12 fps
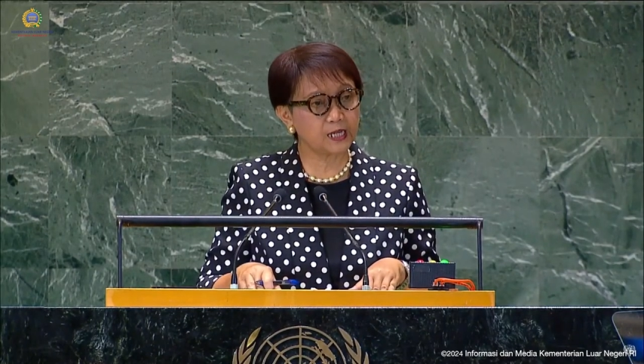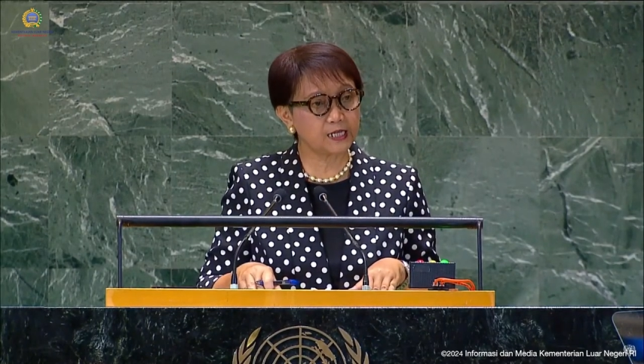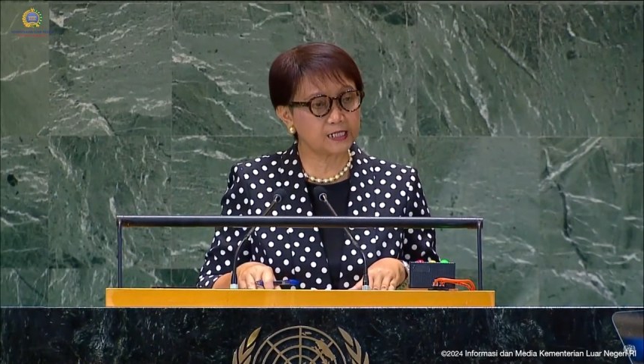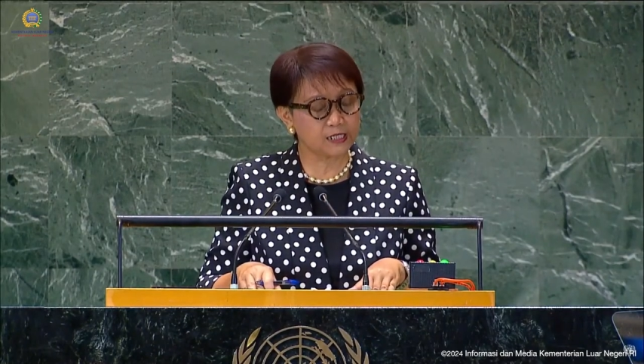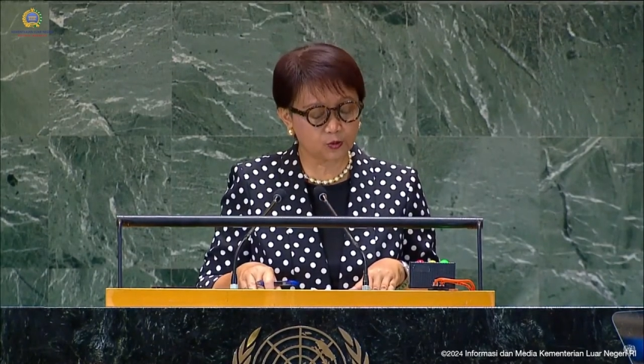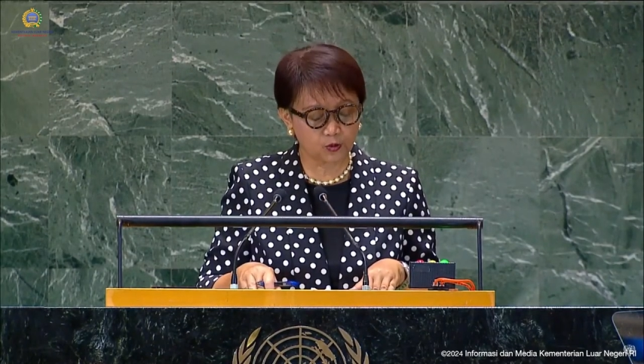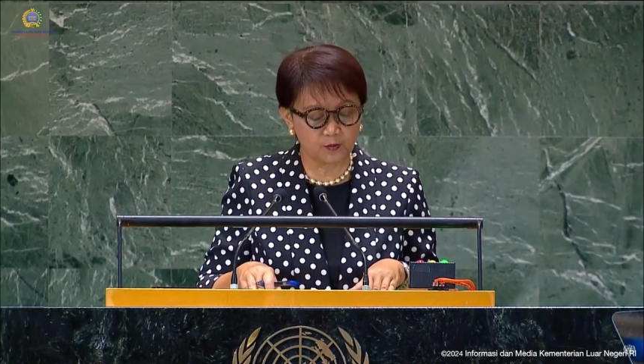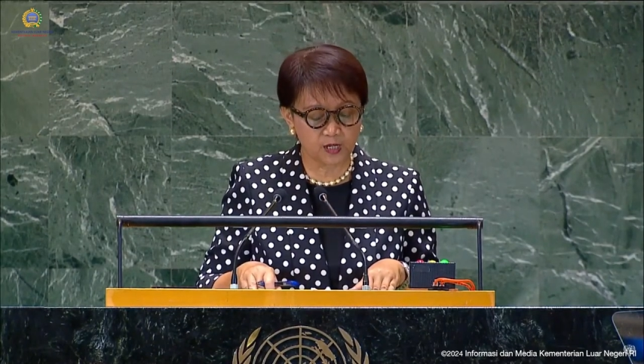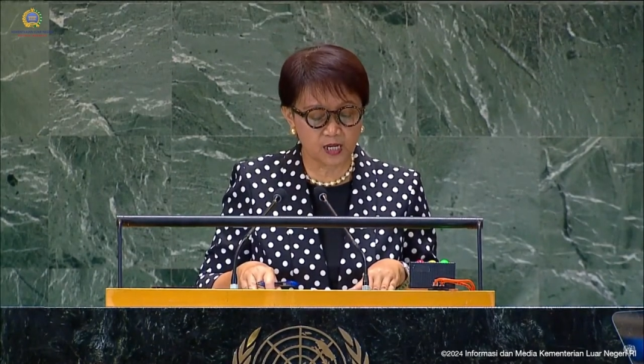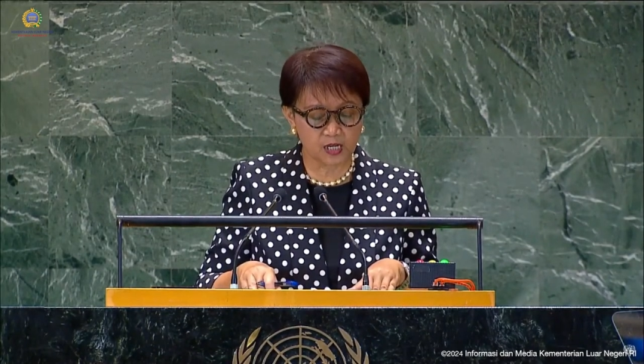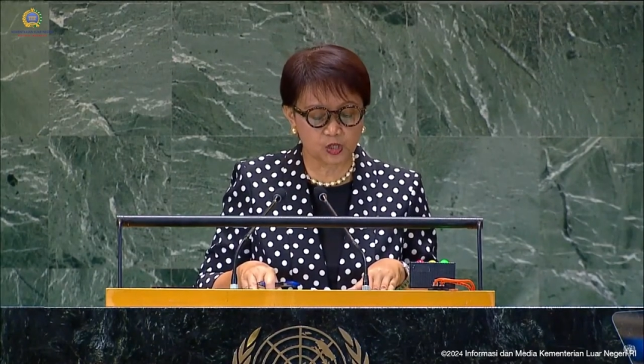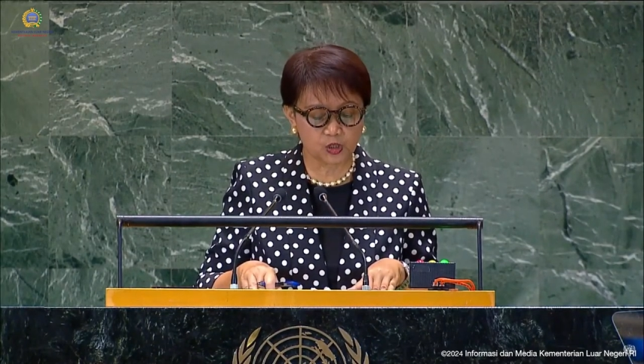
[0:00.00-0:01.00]

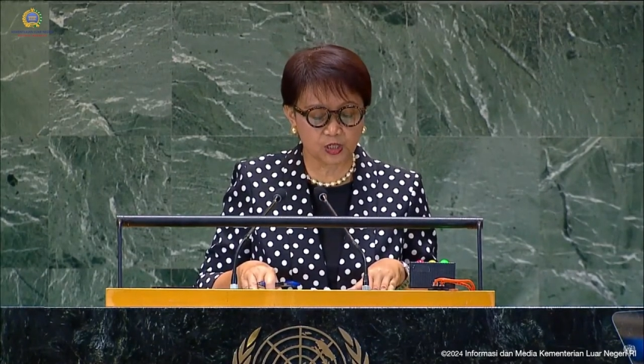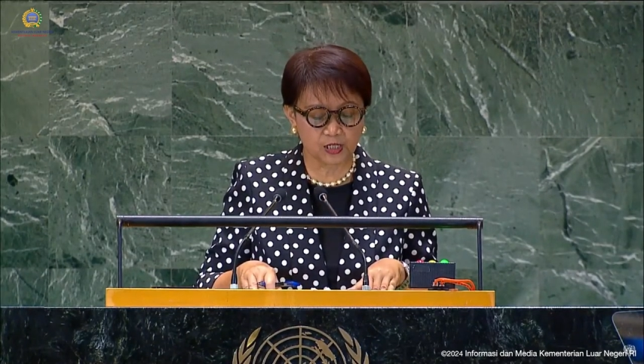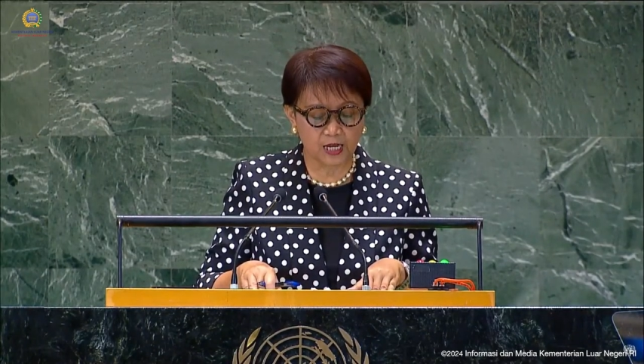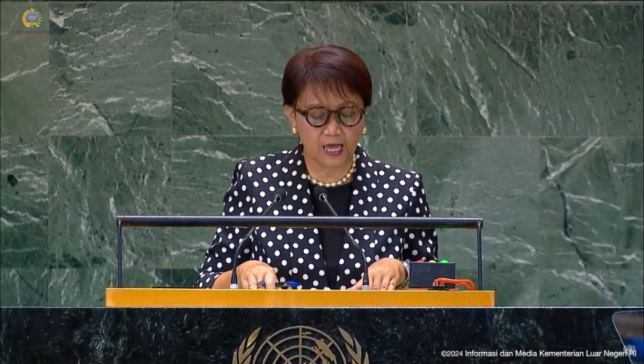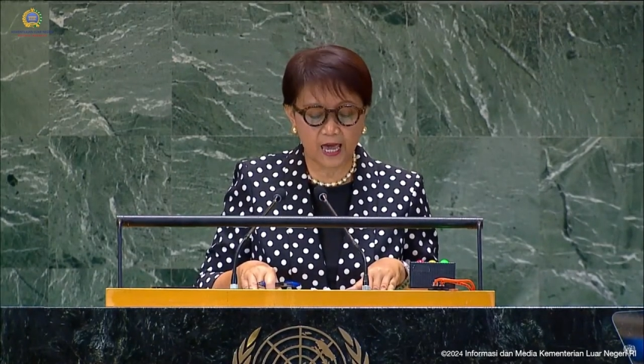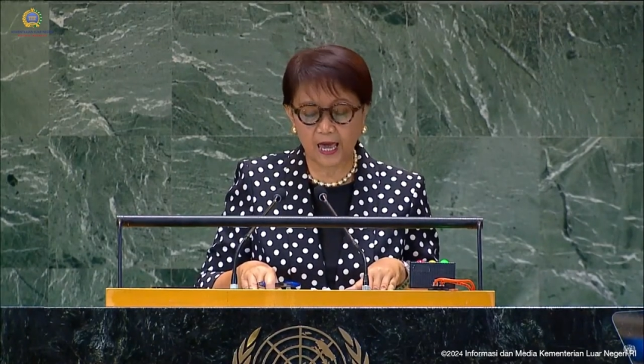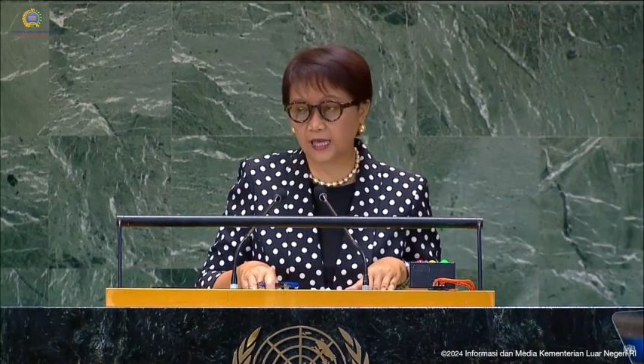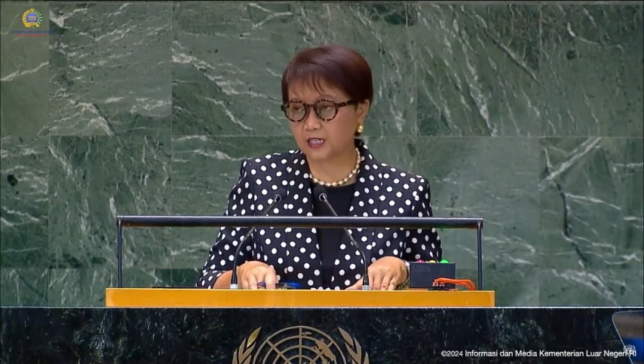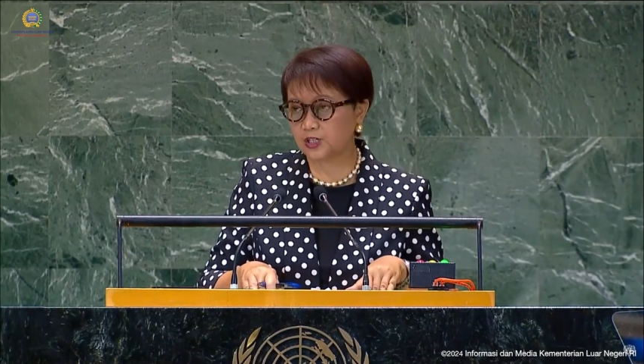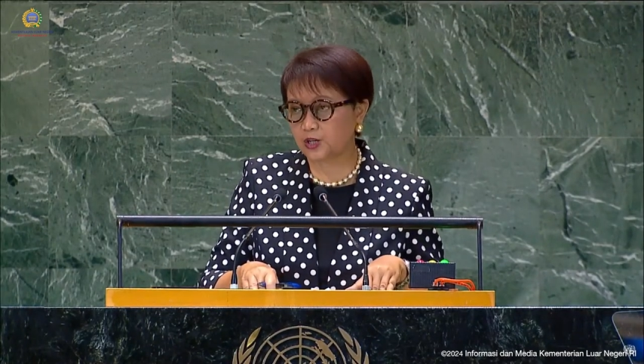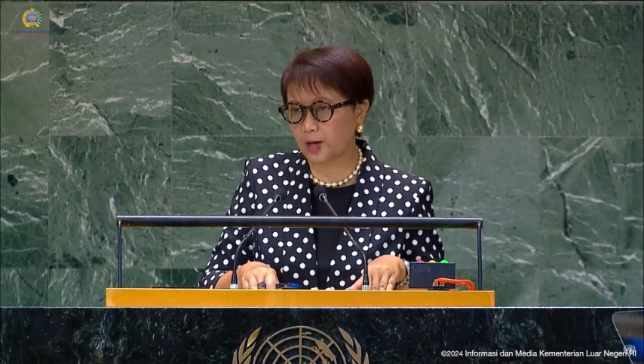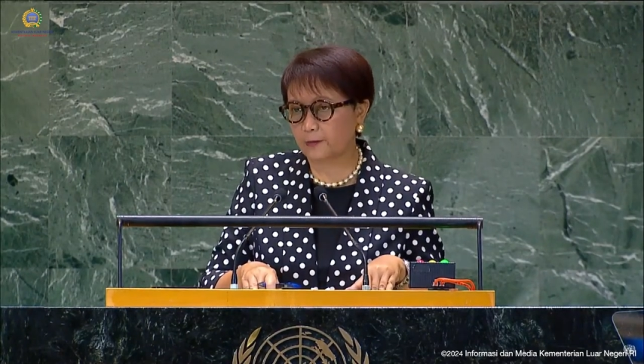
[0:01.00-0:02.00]
discrimination
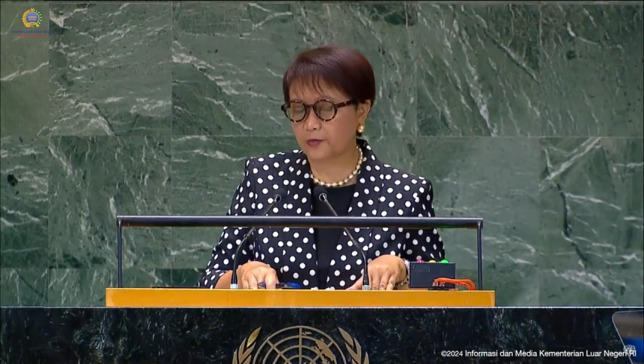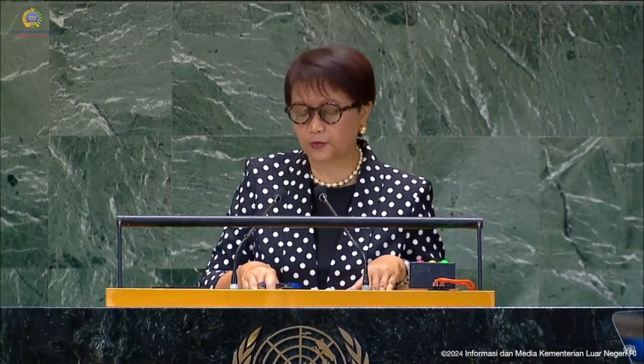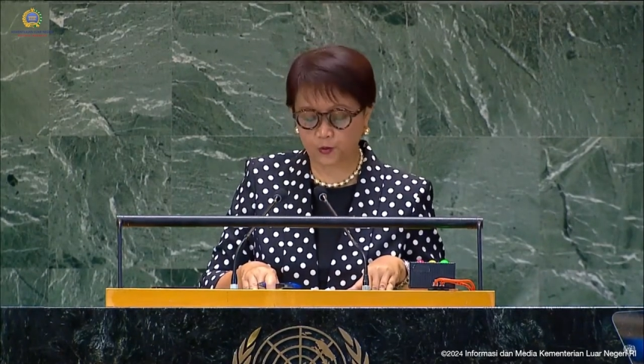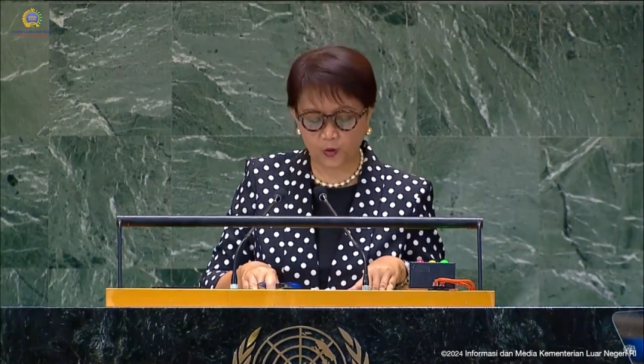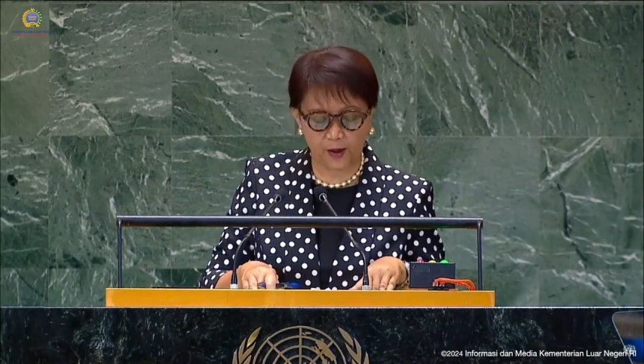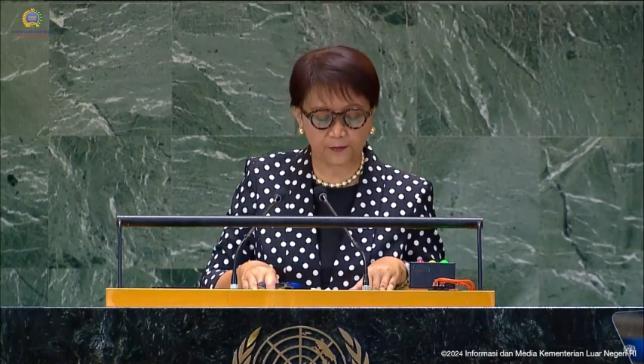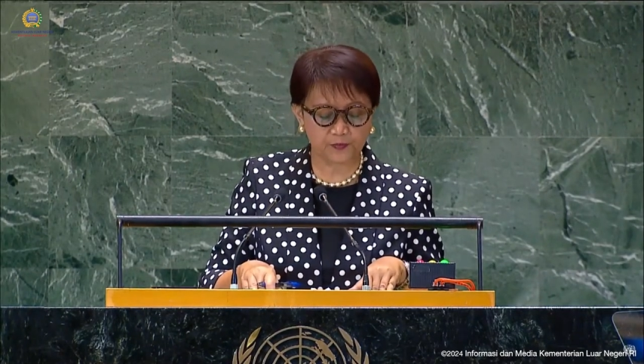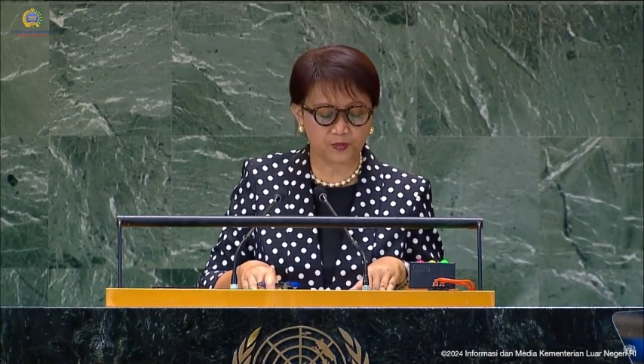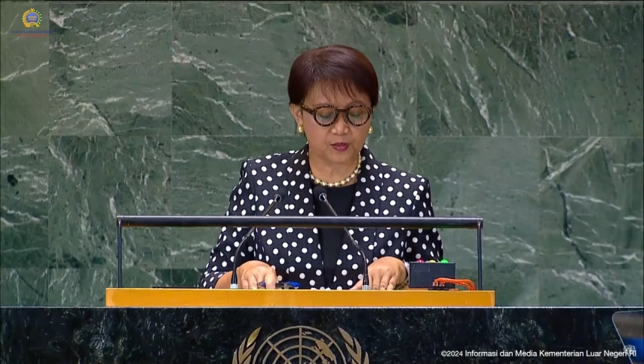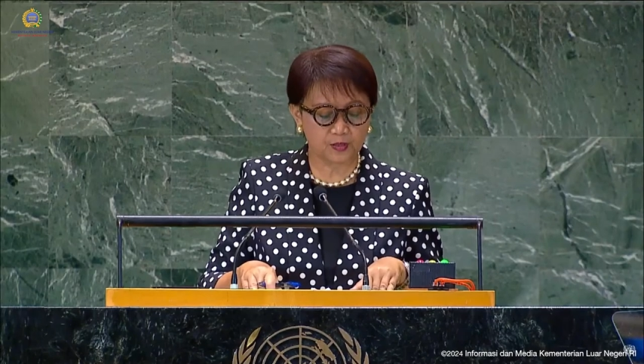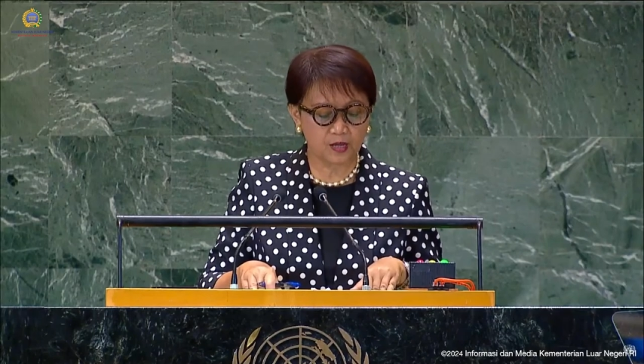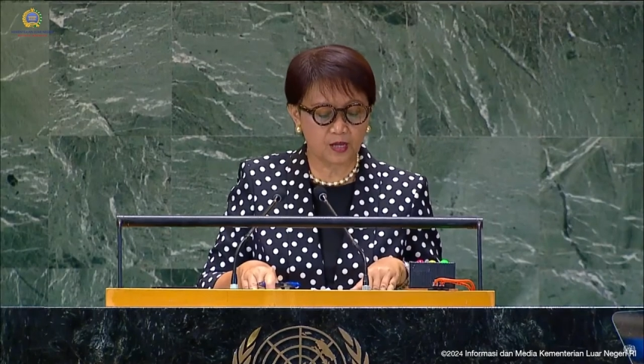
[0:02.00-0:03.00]
and debt
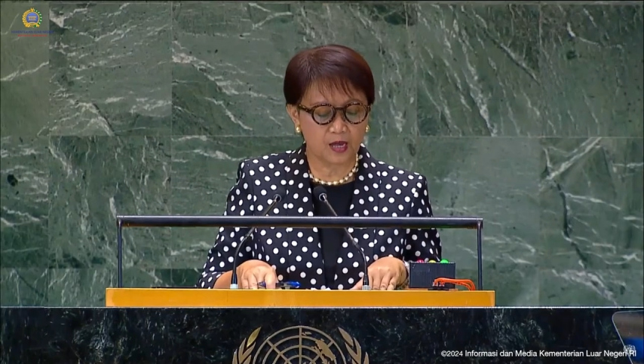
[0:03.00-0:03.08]
traps.